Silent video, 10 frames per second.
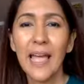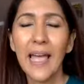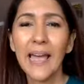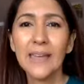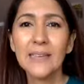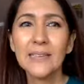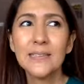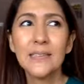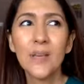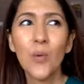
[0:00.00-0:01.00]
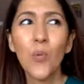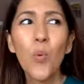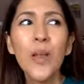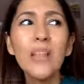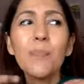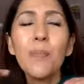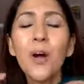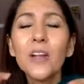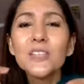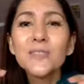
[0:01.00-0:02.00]
And what are the
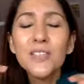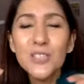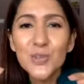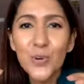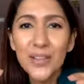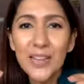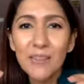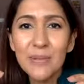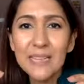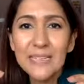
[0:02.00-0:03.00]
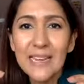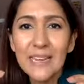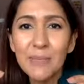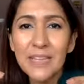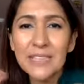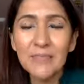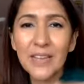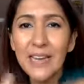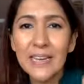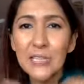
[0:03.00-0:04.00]
parts of the story that I've been telling myself that
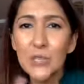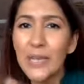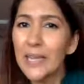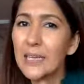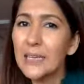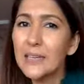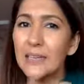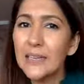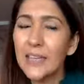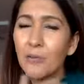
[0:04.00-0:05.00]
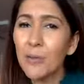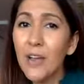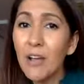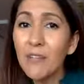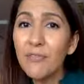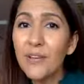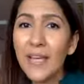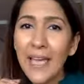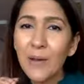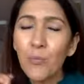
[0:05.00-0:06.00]
I need to like get rid of?
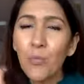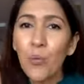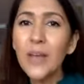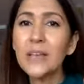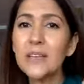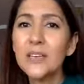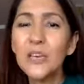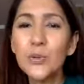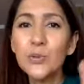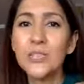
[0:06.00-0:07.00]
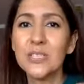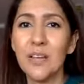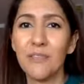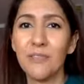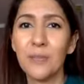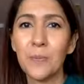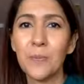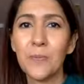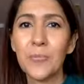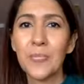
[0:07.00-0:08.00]
And what new stuff?
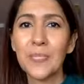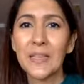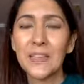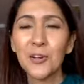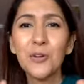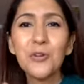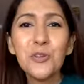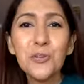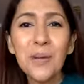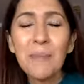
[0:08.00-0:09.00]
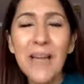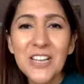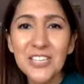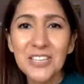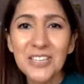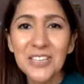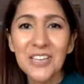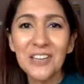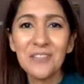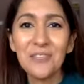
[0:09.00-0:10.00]
You know, you imagine
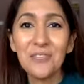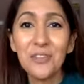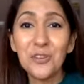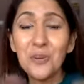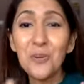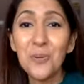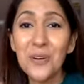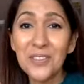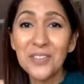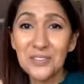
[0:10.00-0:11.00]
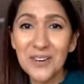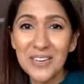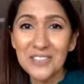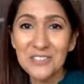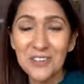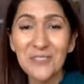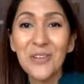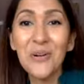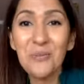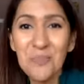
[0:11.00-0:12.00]
if you were the director of
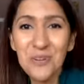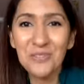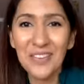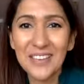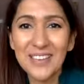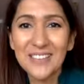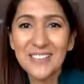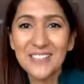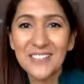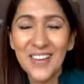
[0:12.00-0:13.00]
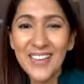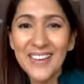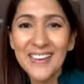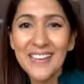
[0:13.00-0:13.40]
your movie, right?